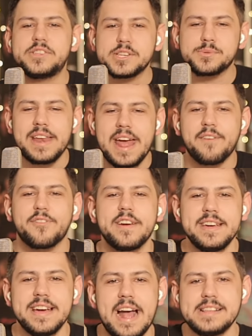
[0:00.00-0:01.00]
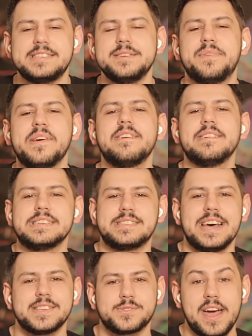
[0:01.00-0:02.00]
is what every anti-imperialist
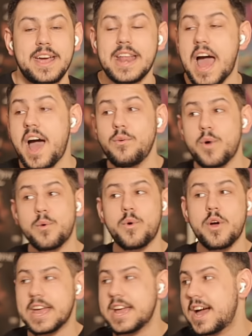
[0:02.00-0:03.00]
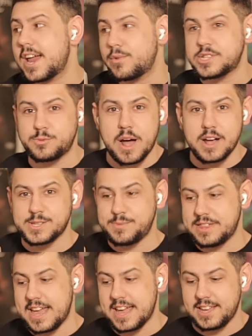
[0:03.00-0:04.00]
says, right? We're working on a response,
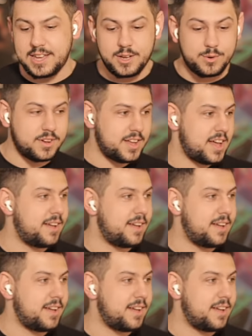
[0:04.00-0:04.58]
but thank you.